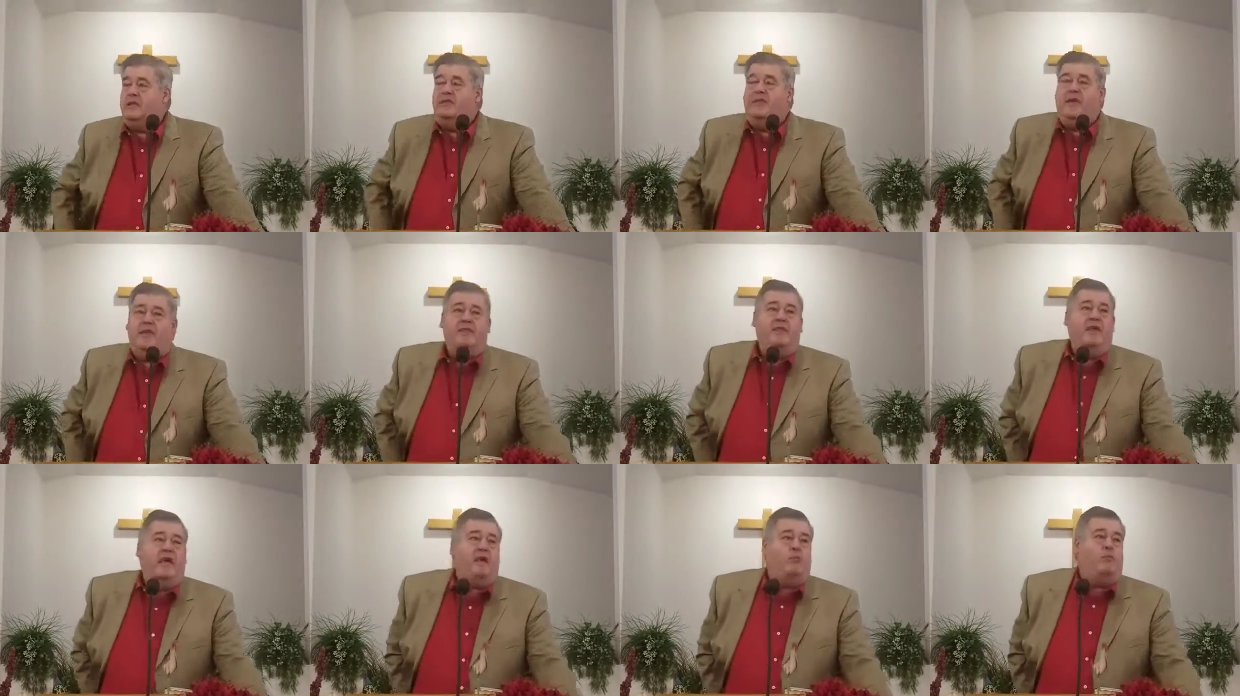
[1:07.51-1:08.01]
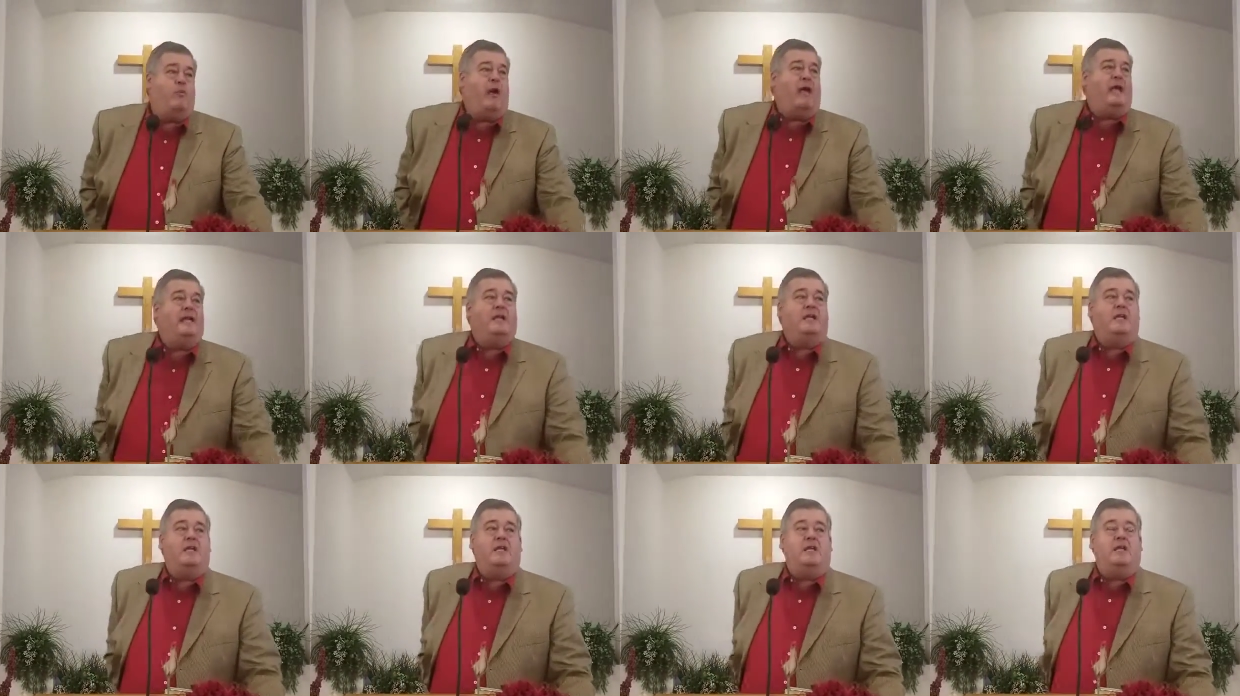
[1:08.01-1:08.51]
Then they
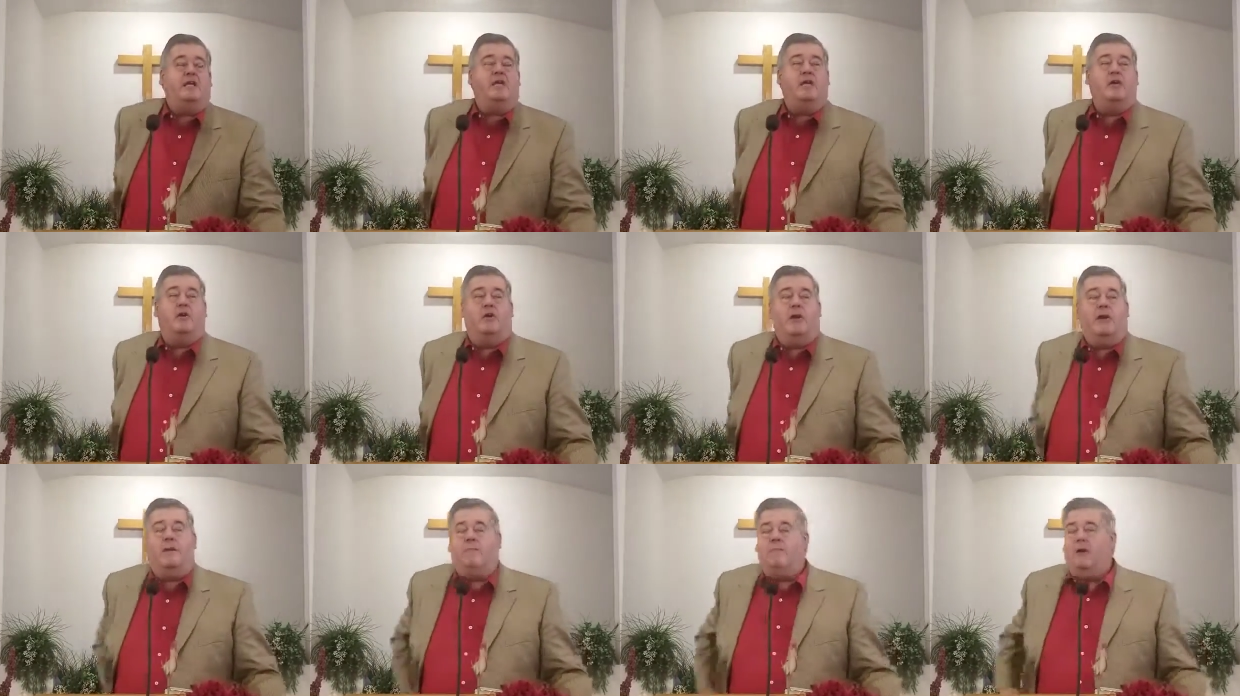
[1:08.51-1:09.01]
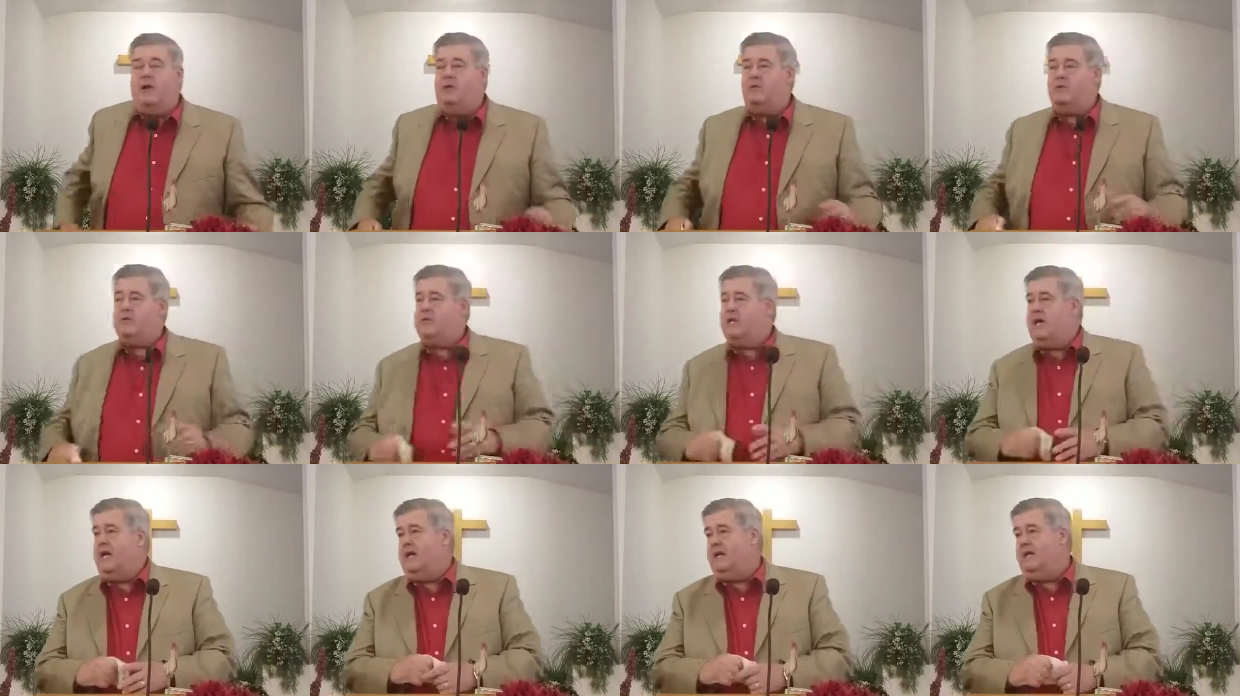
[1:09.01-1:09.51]
waited a year at Mount
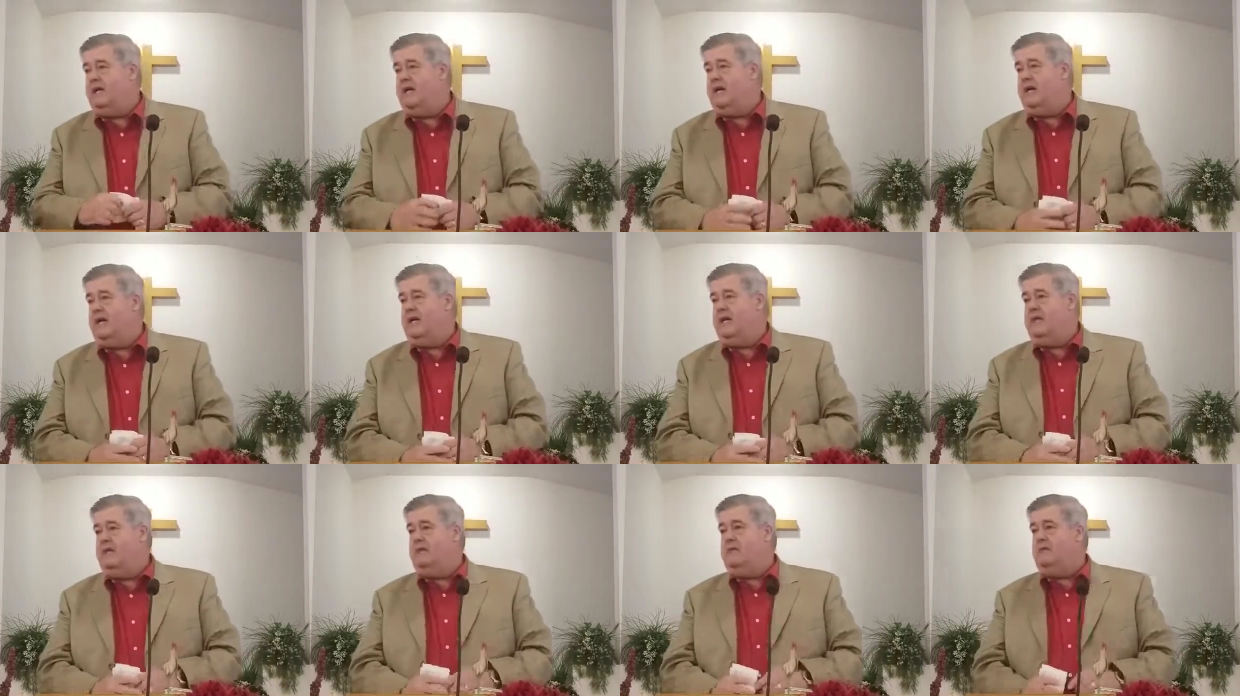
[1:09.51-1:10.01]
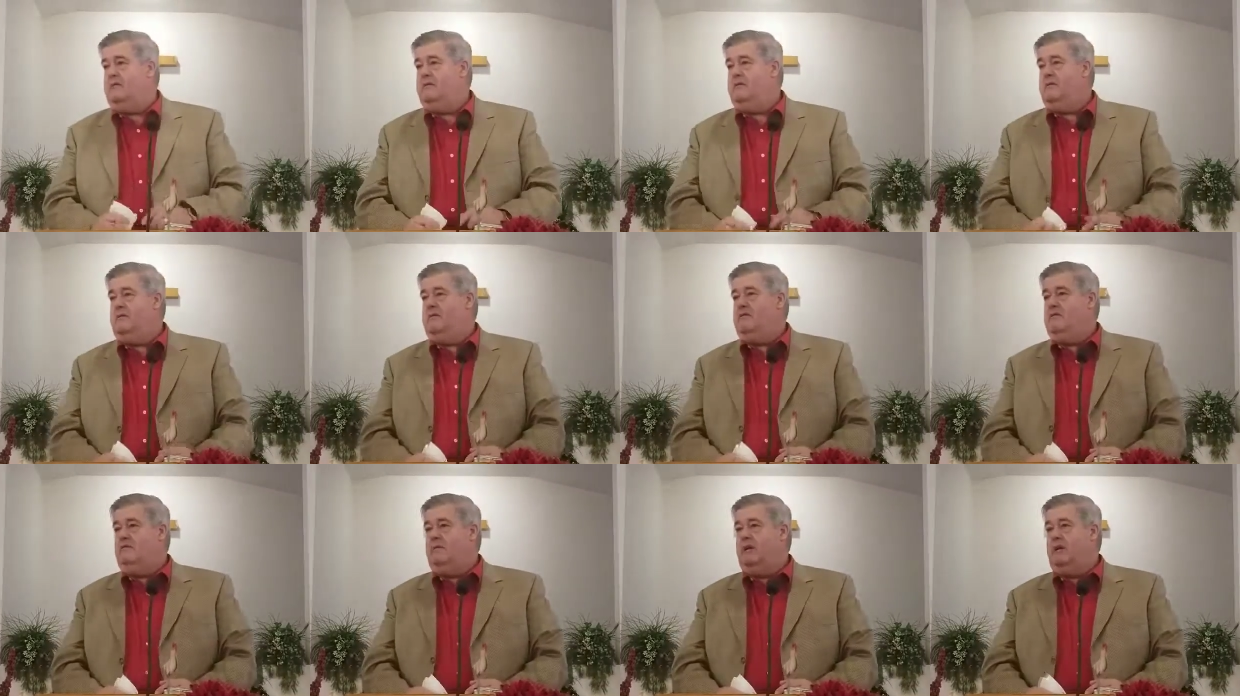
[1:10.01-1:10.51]
Sinai.
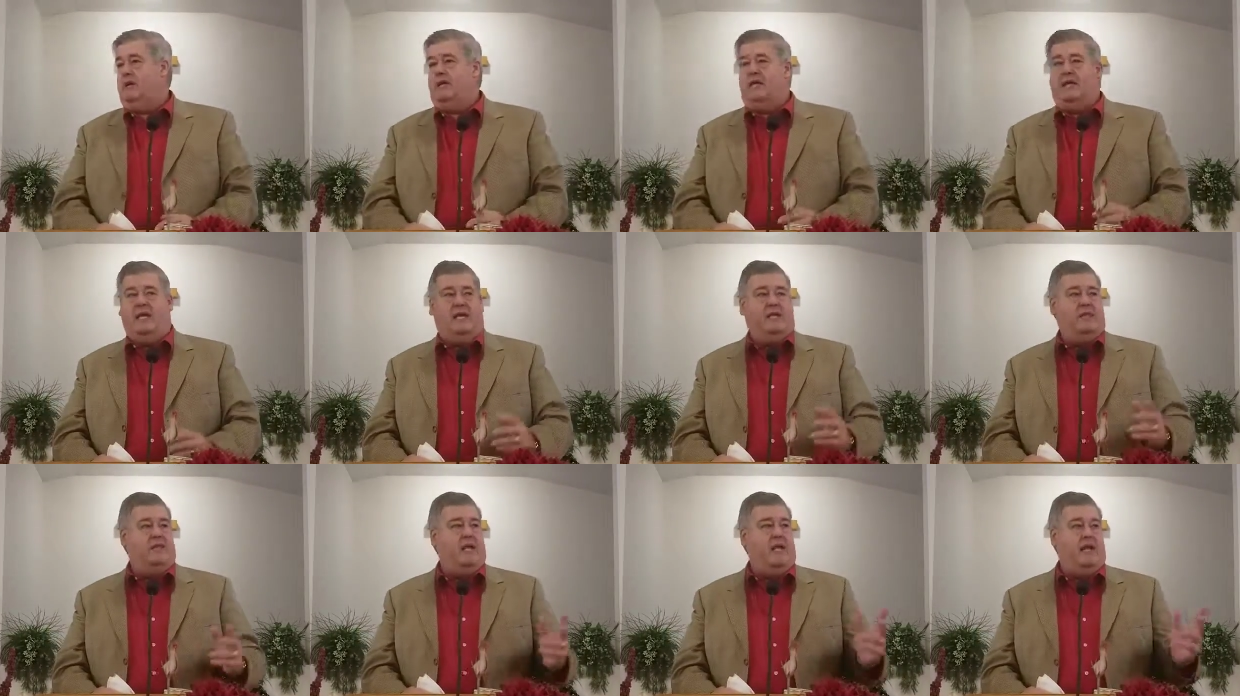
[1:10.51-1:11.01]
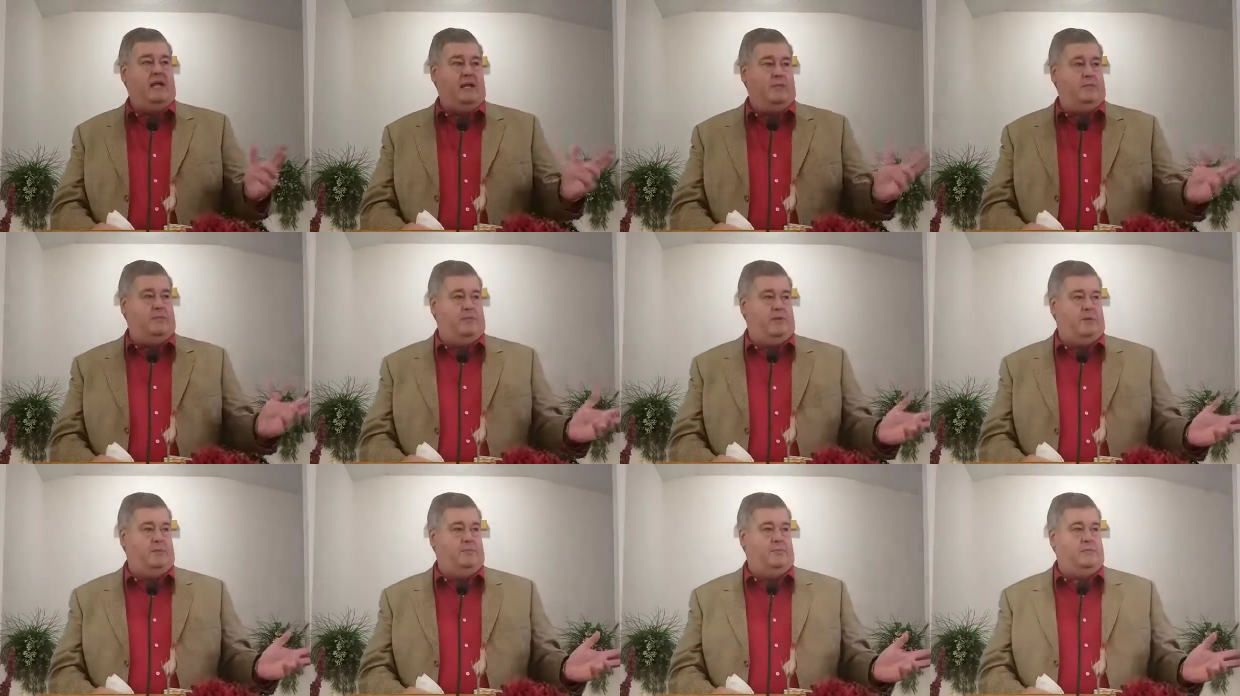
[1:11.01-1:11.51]
Again, they had a
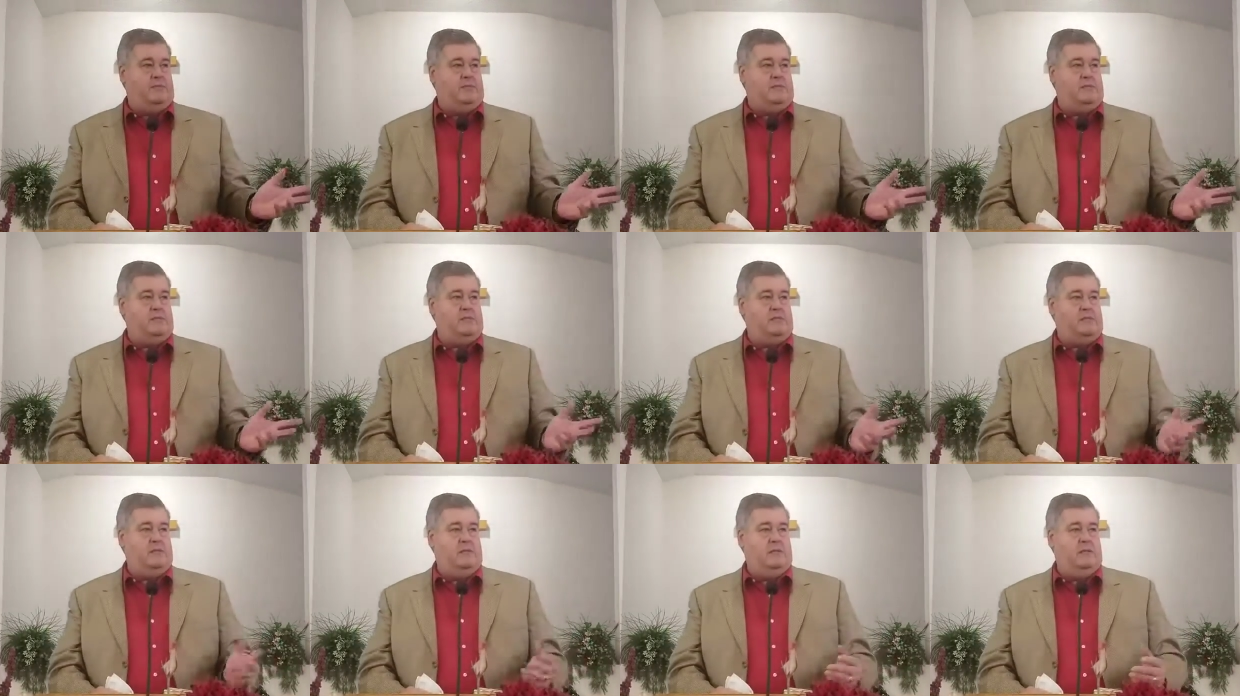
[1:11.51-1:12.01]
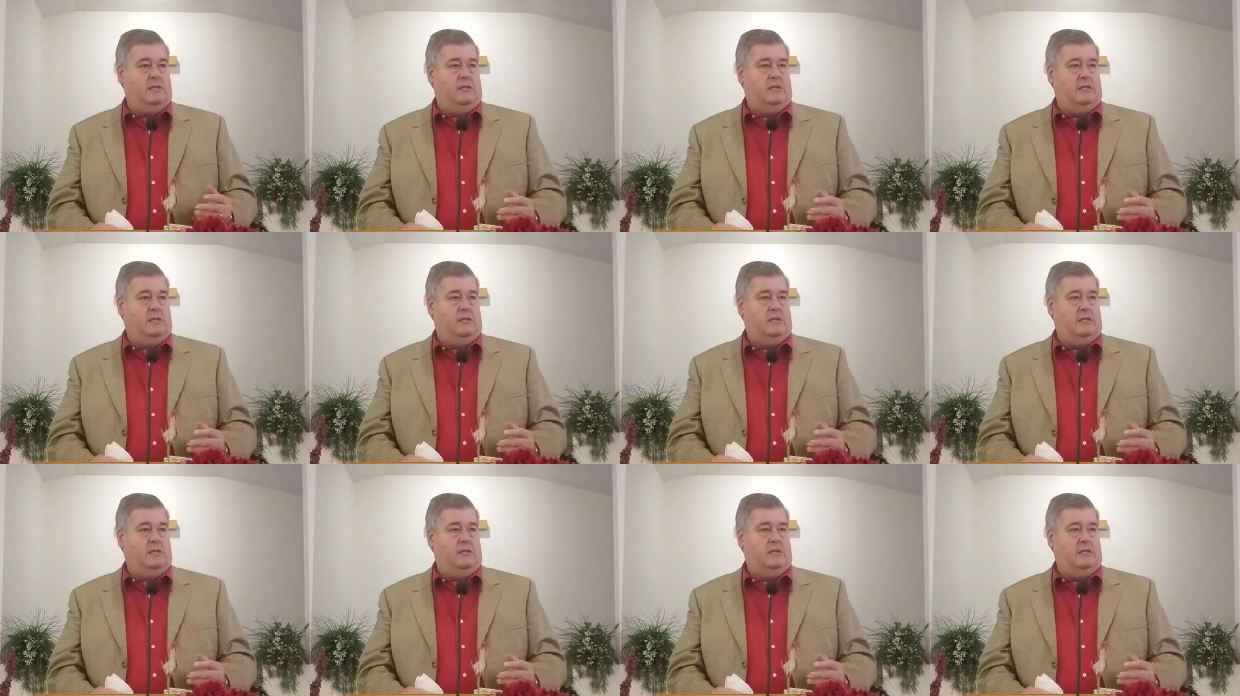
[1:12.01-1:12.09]
purpose.